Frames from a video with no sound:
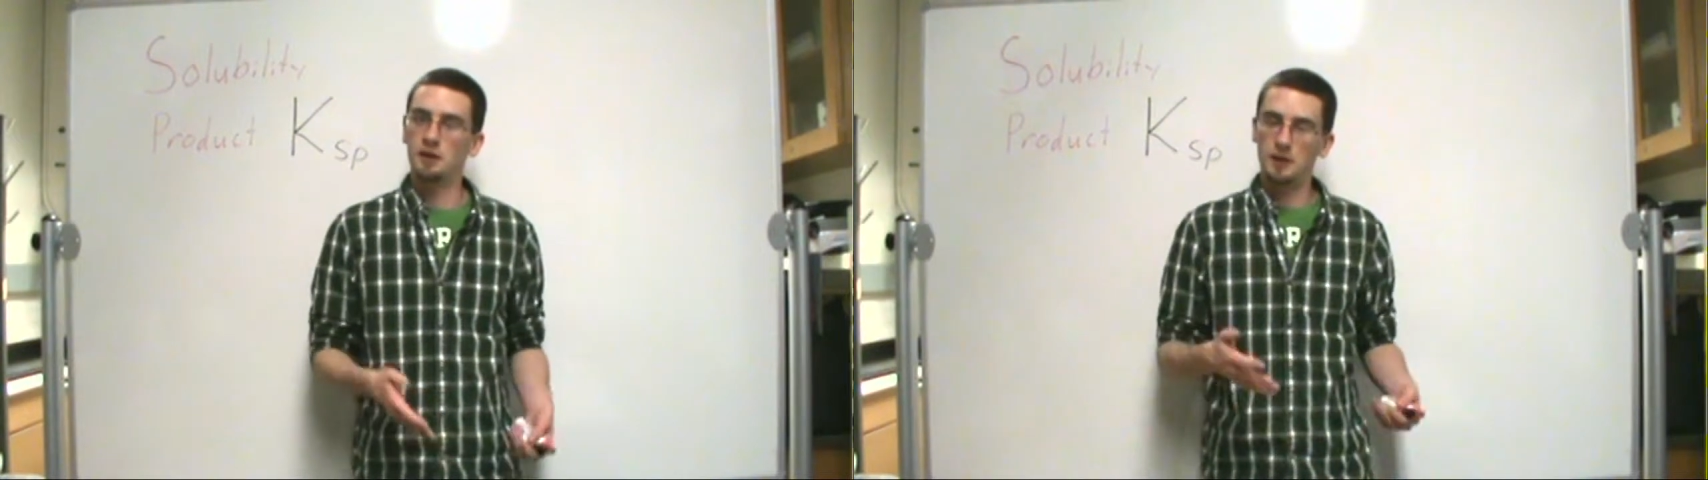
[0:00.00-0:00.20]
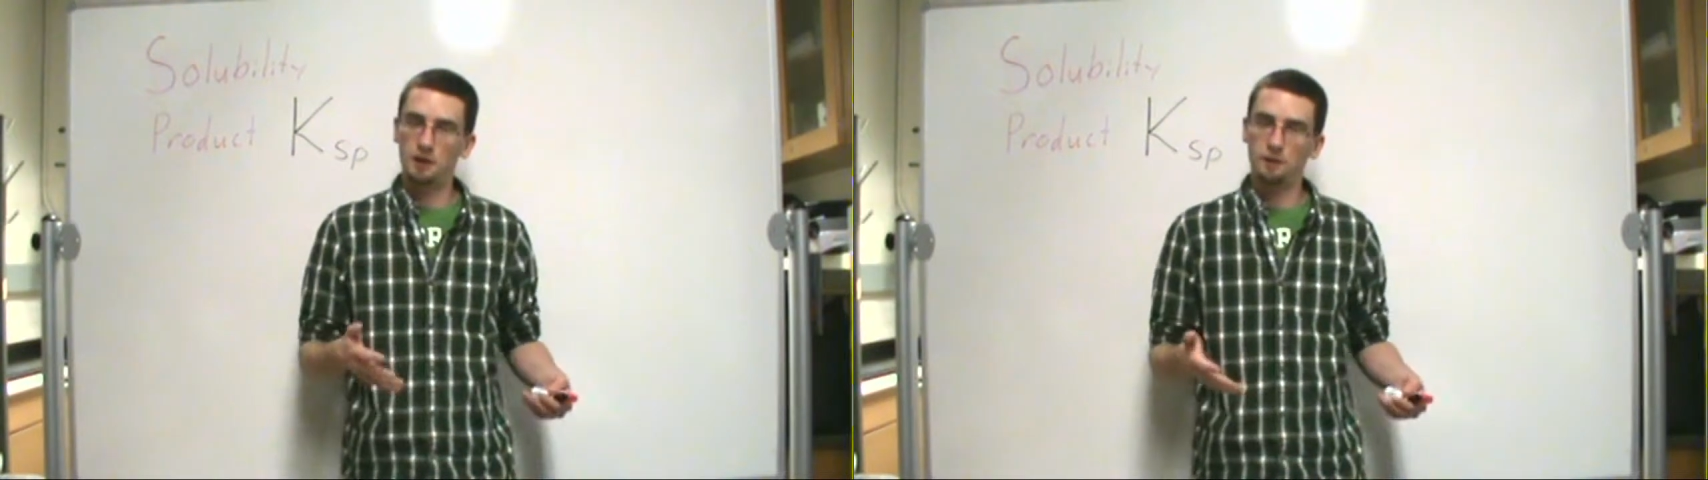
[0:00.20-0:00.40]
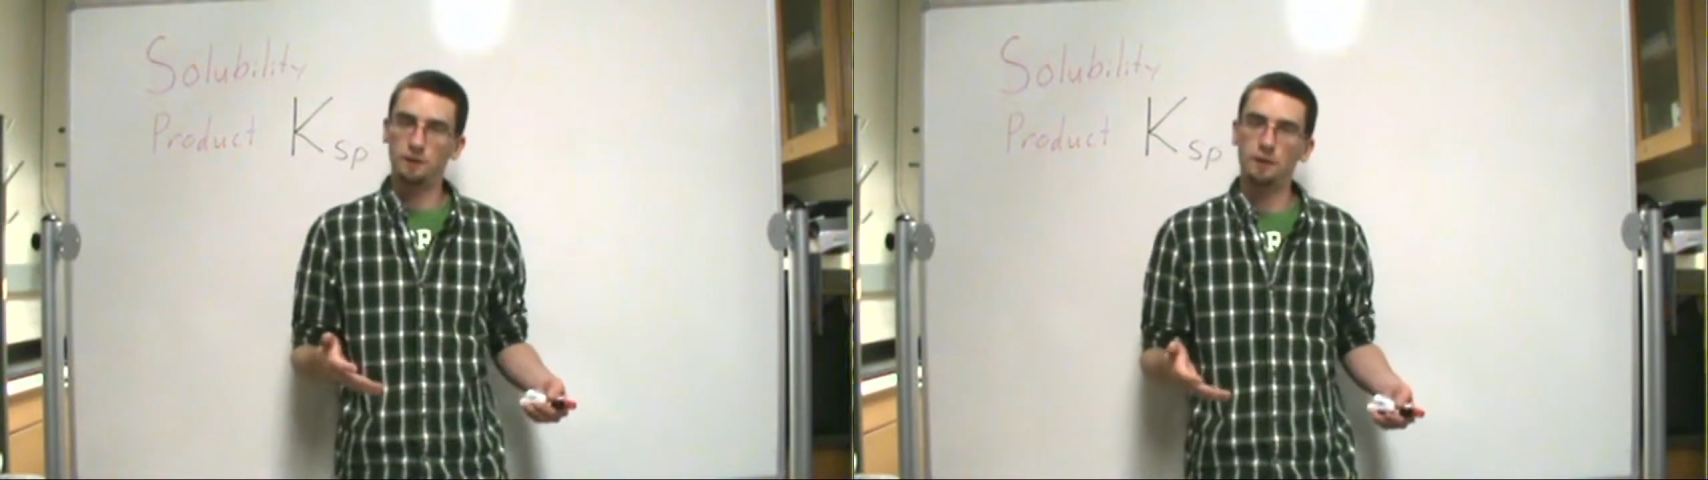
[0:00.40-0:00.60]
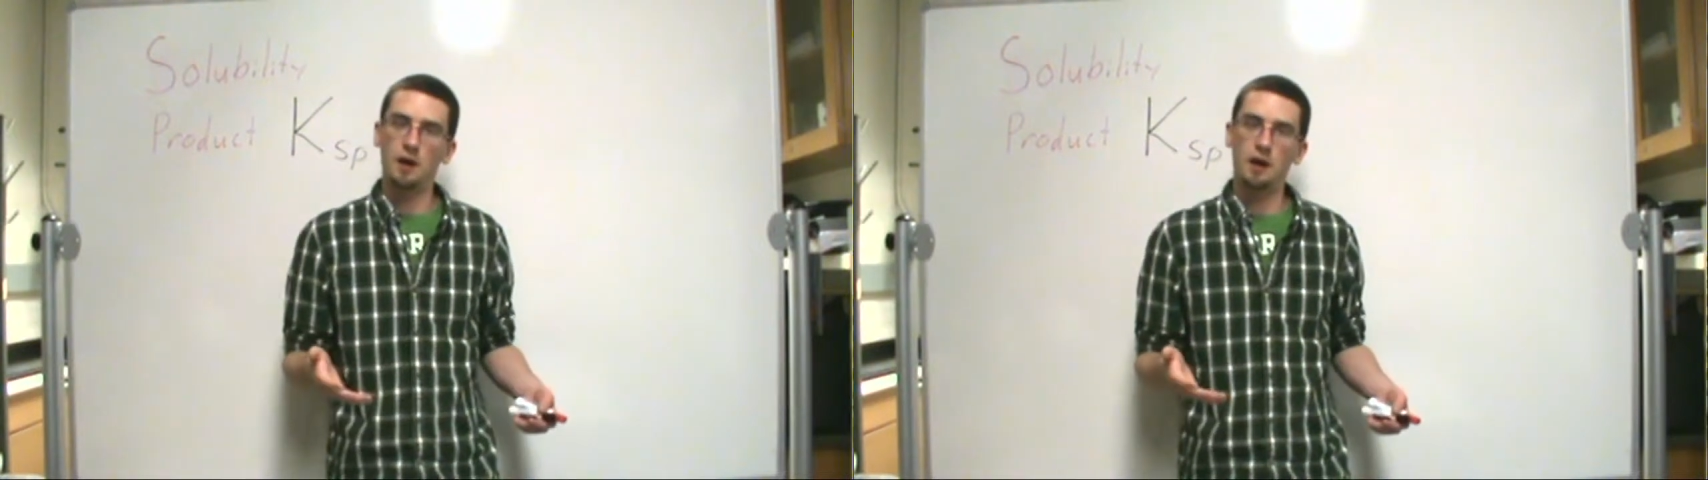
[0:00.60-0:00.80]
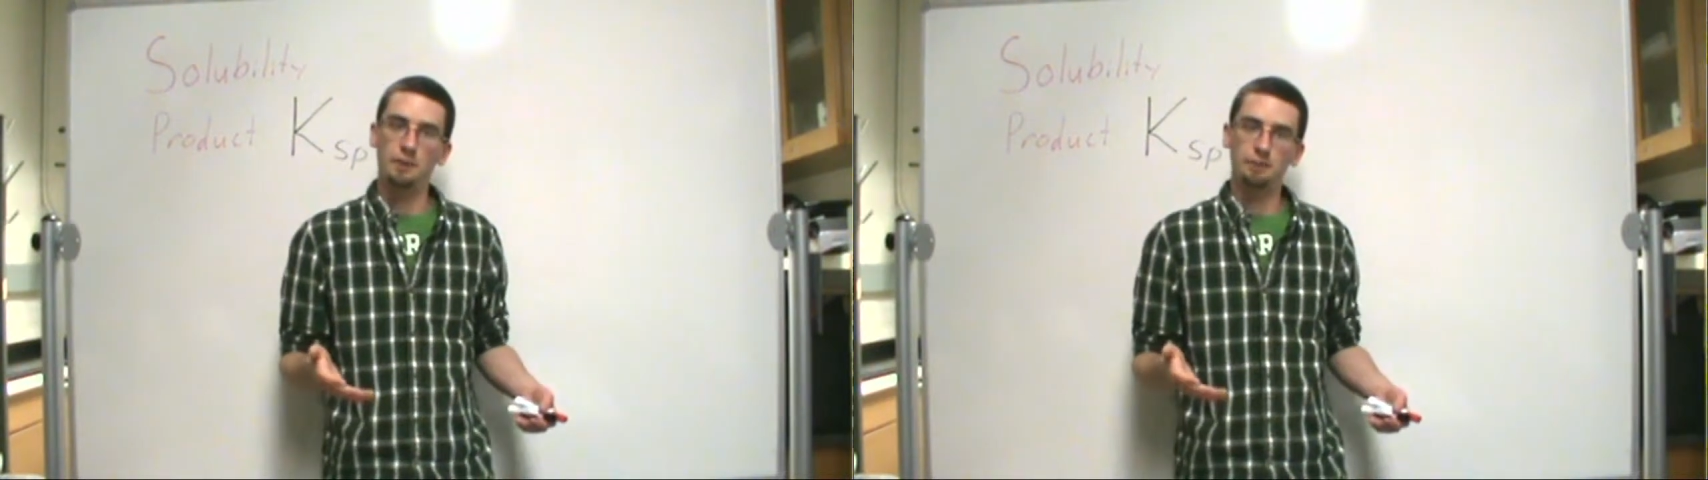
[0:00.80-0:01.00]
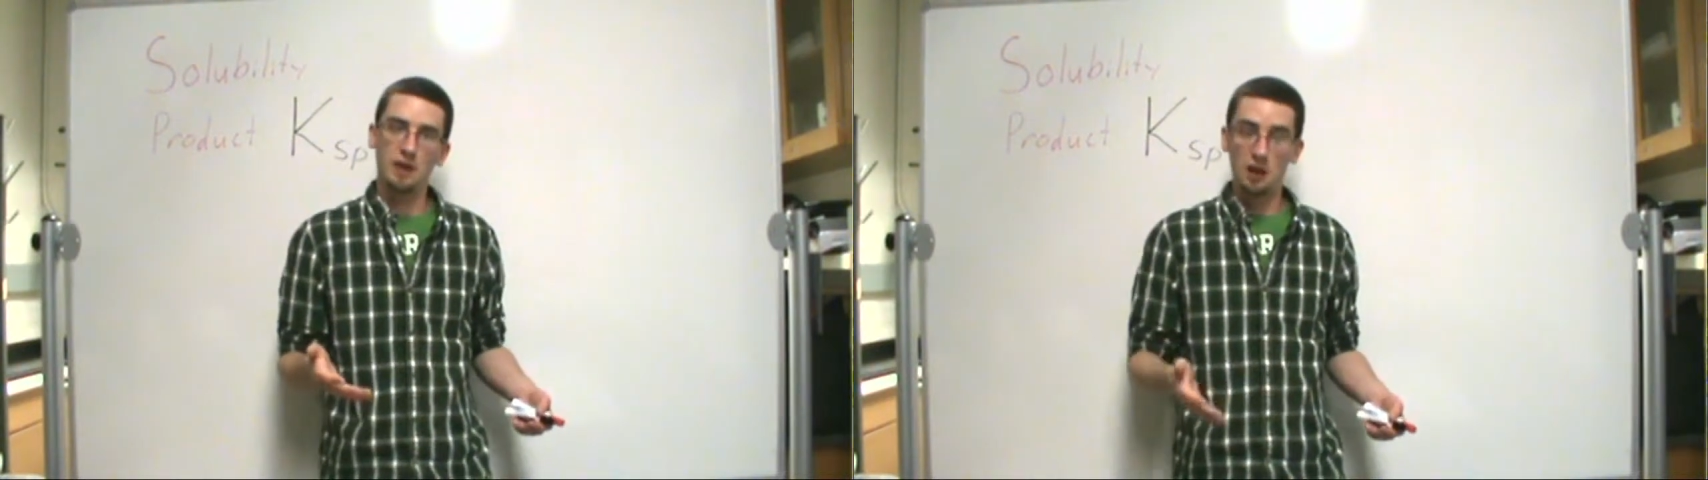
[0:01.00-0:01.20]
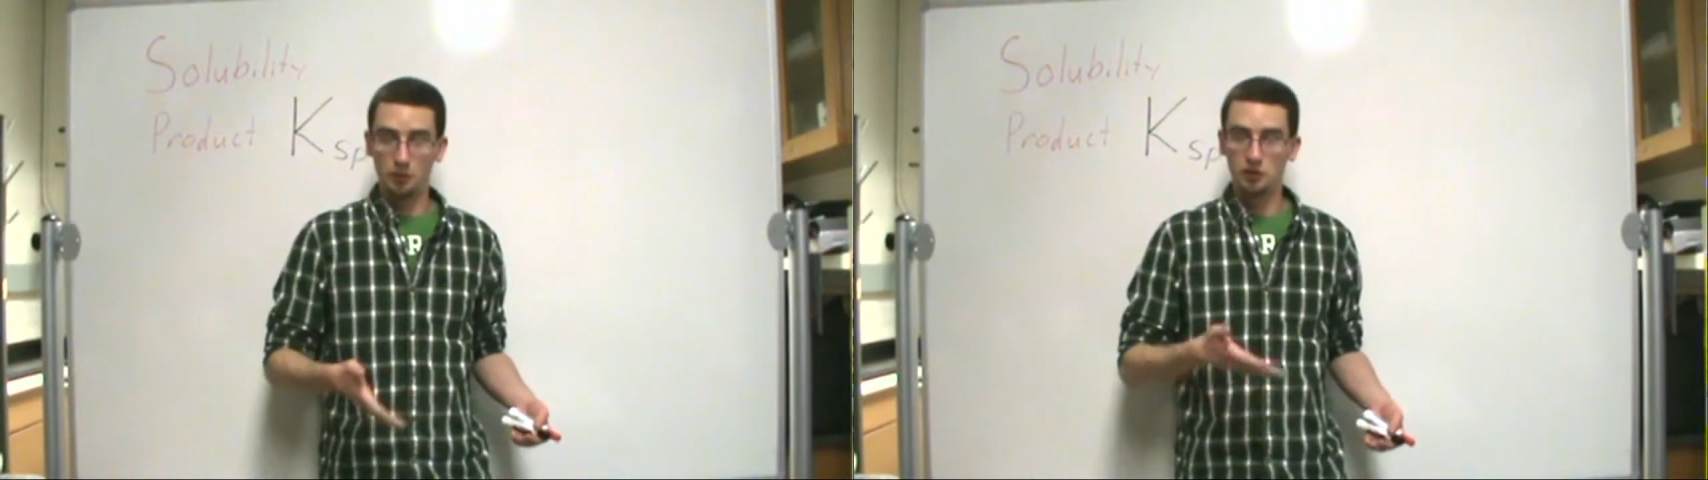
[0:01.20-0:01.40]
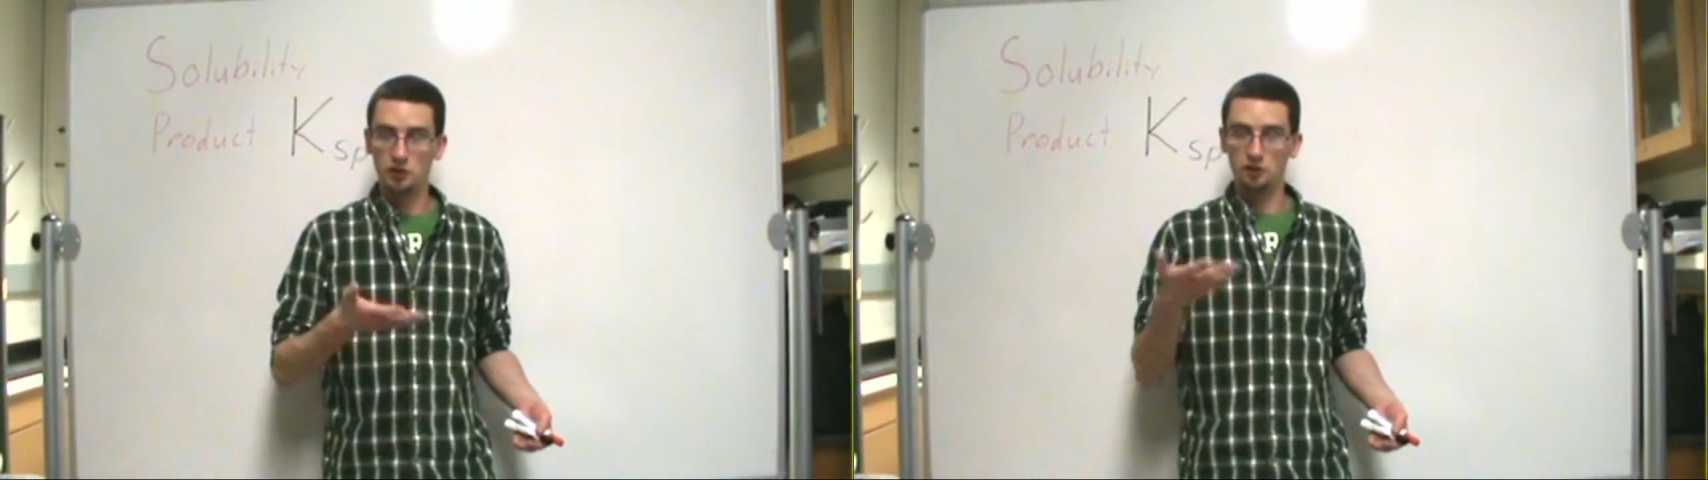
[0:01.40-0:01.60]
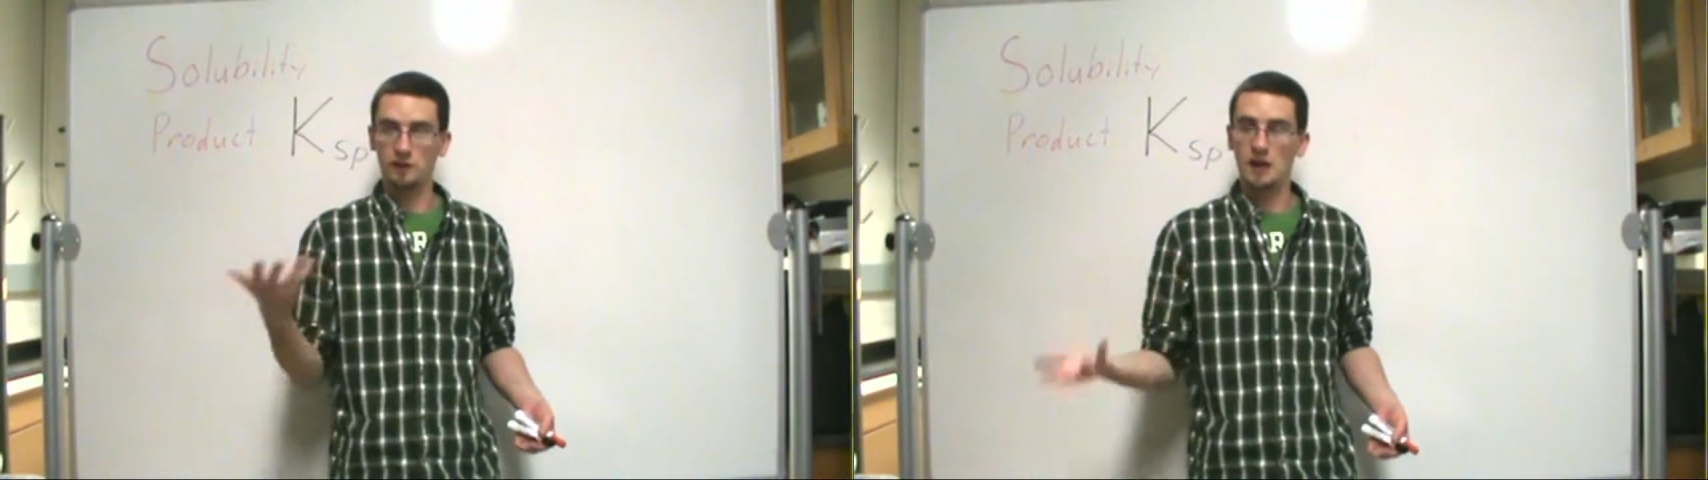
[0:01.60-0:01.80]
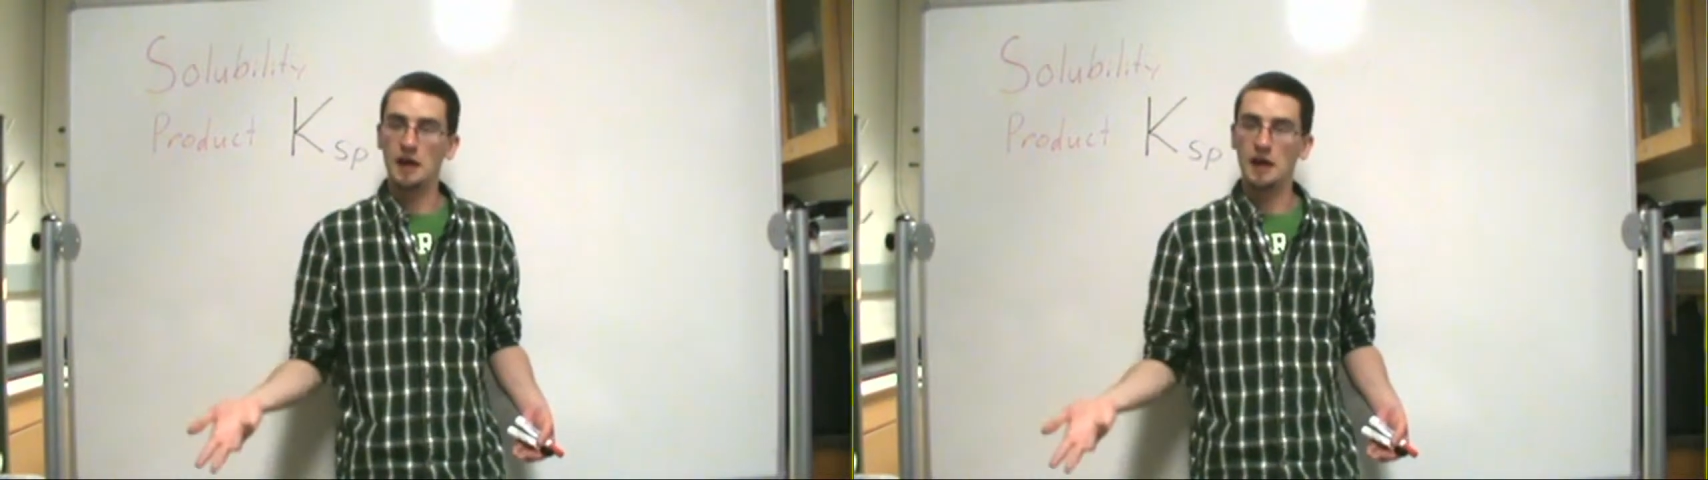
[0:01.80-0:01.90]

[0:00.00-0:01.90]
if how much of the